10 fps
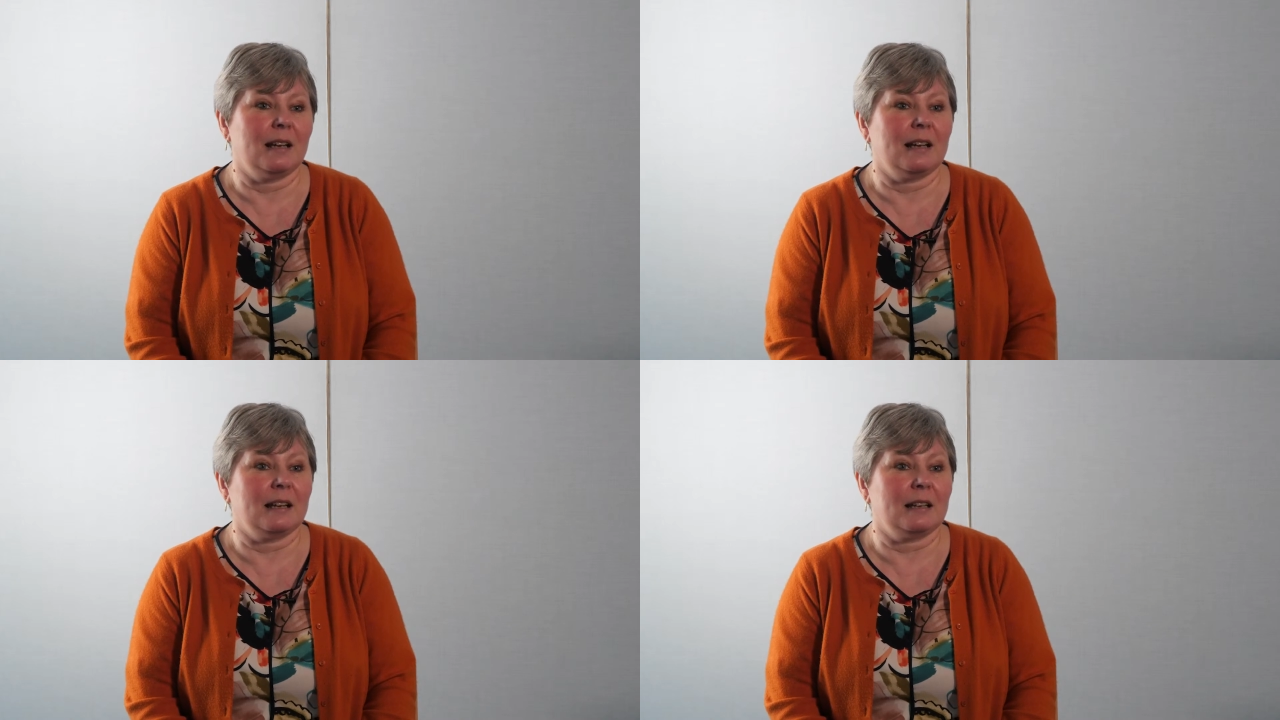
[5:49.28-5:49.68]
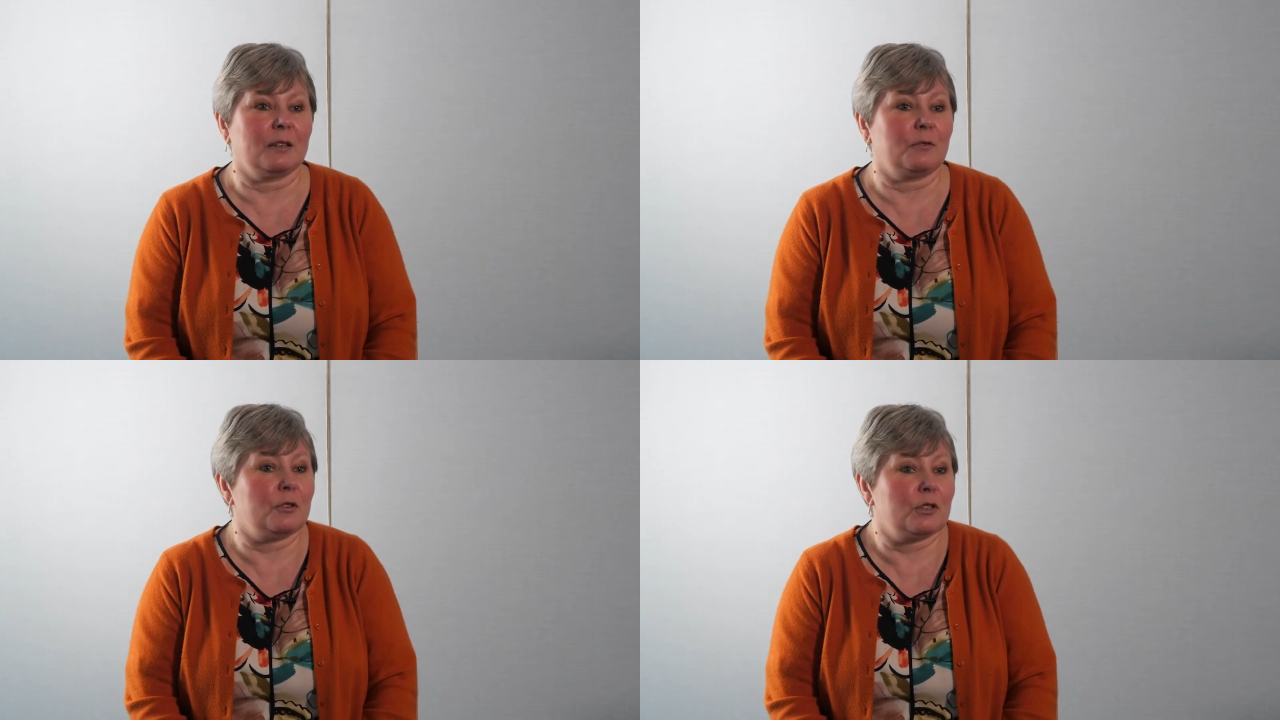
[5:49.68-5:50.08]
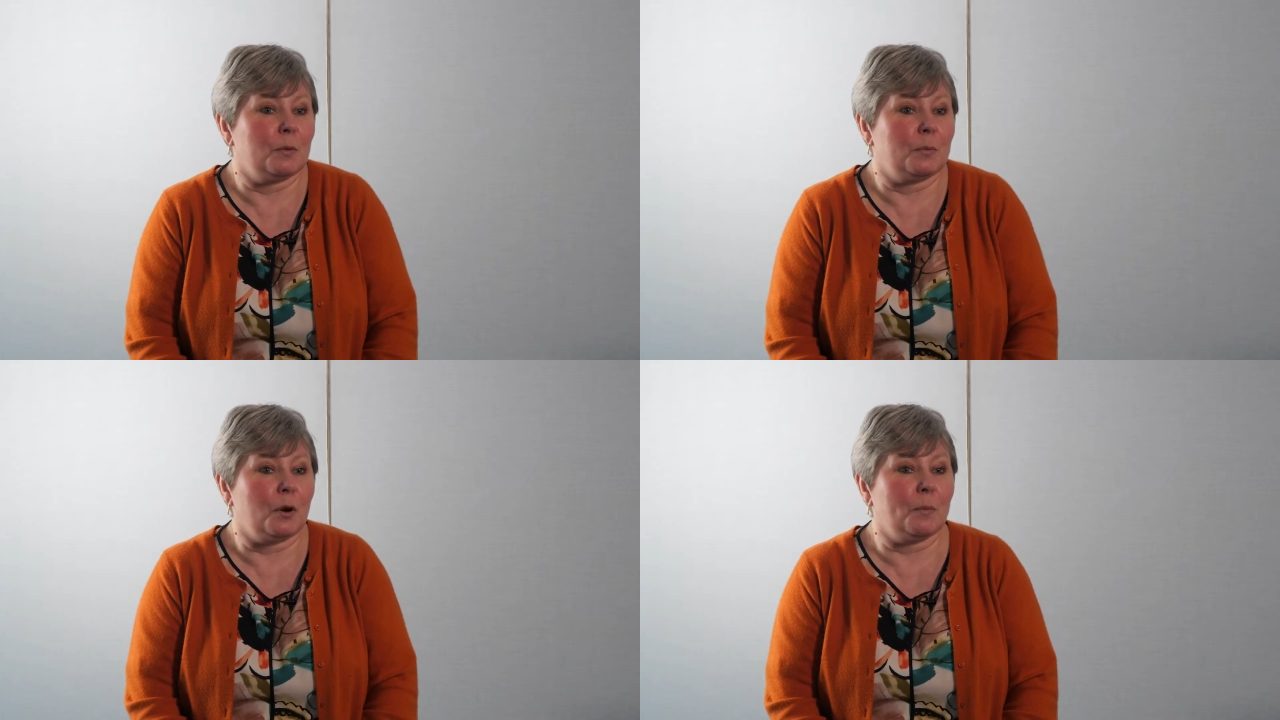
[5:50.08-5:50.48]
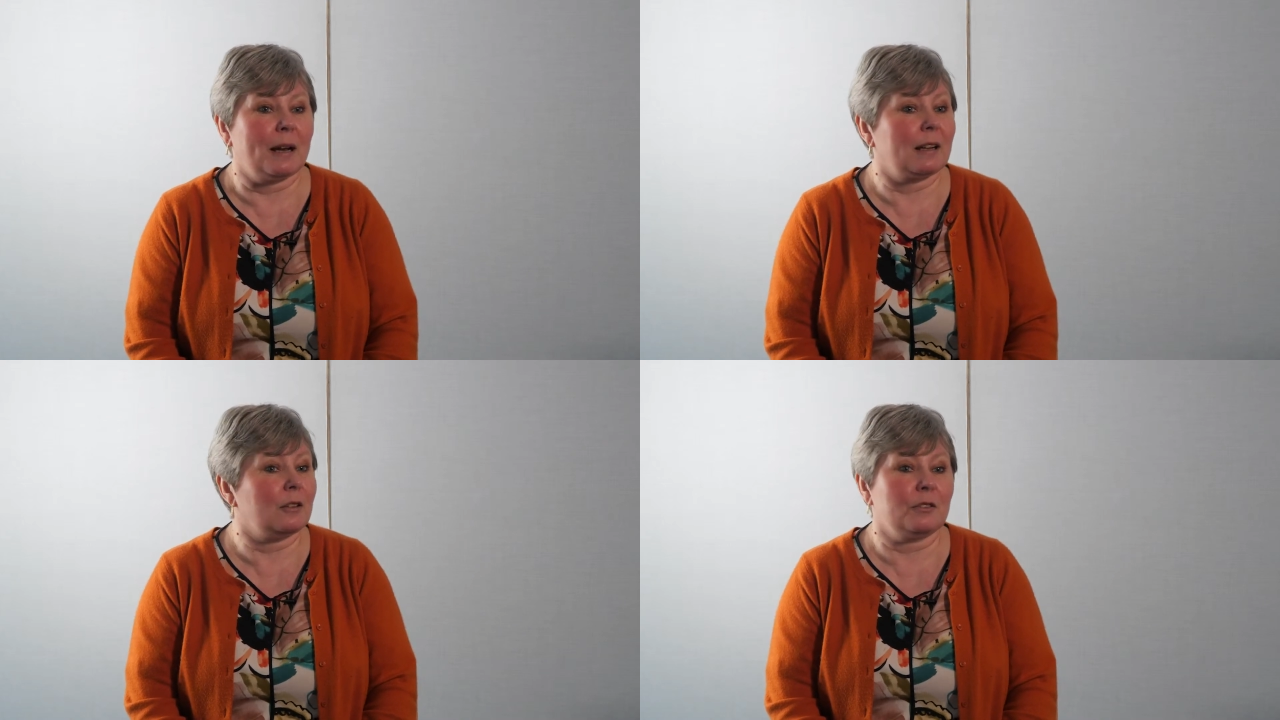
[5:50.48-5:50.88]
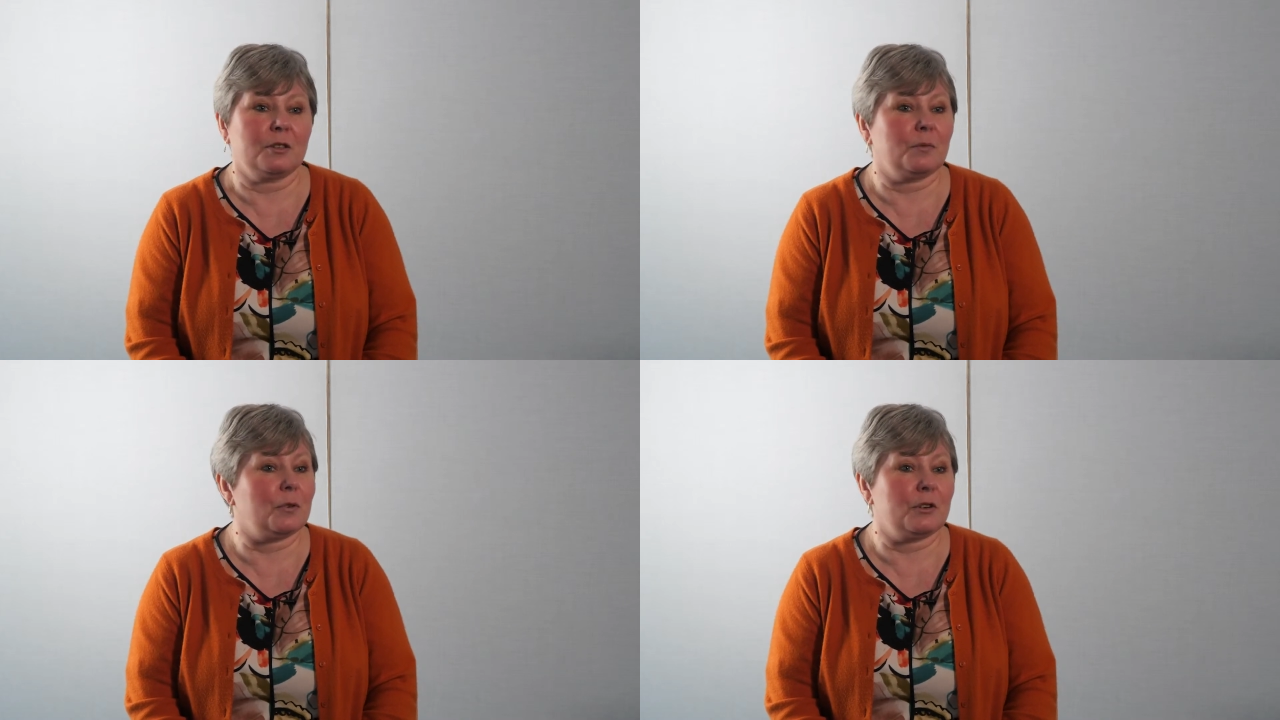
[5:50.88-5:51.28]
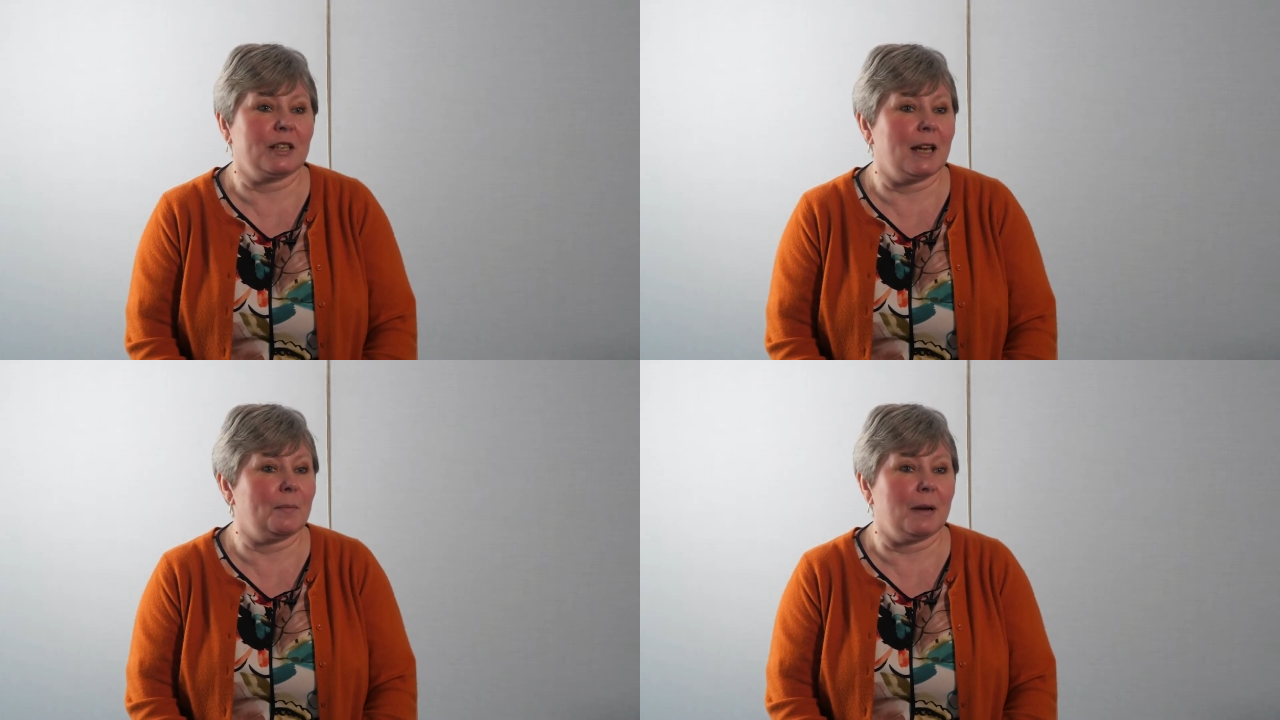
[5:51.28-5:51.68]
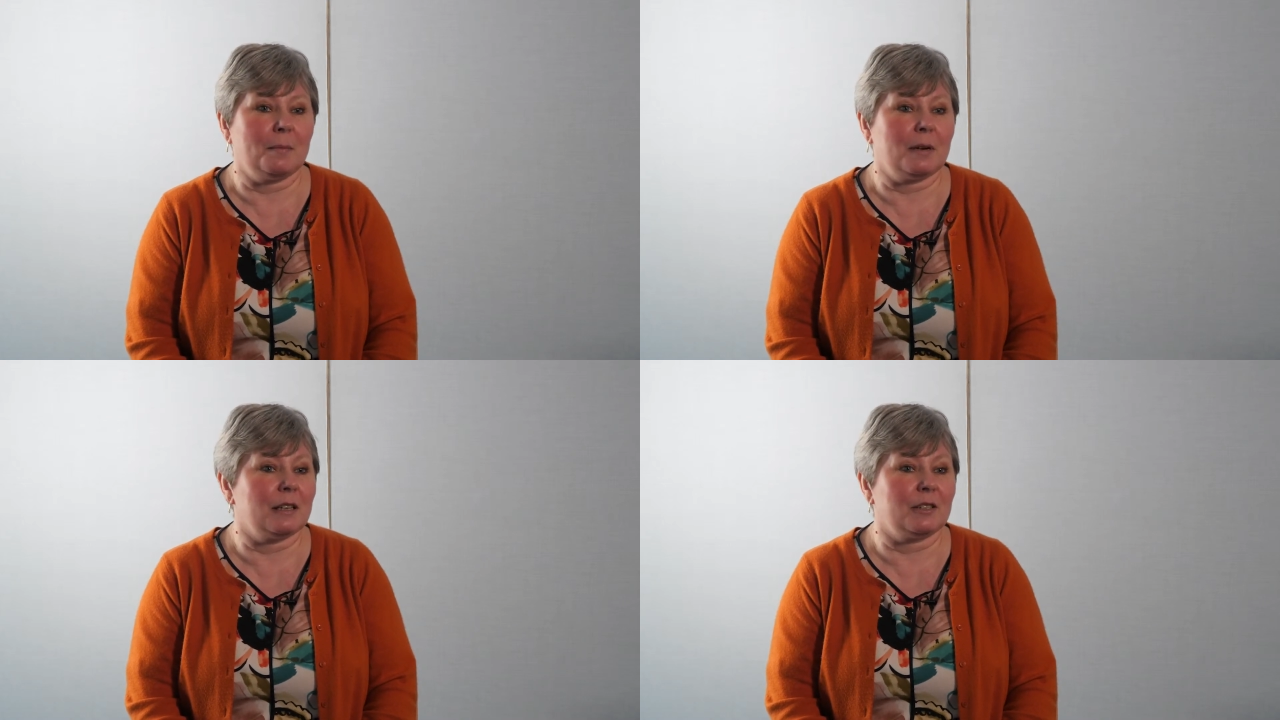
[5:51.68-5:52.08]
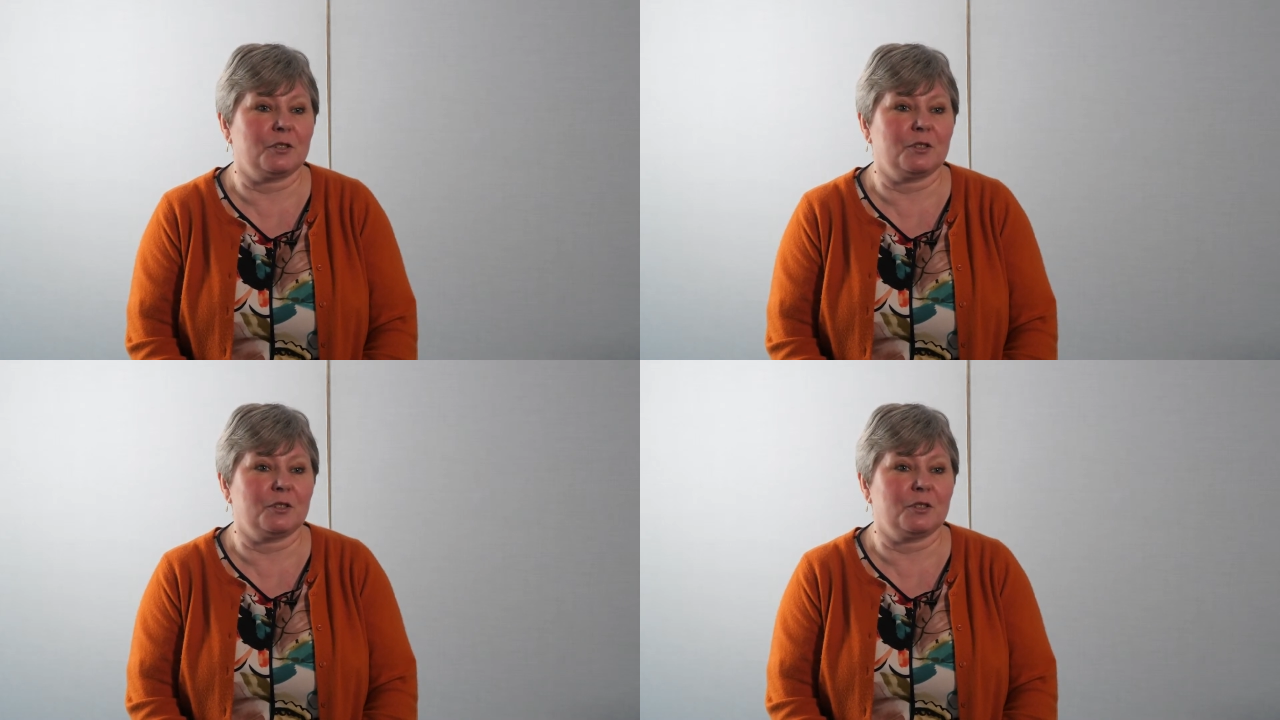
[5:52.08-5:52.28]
And of course it brought back lots of wartime memories.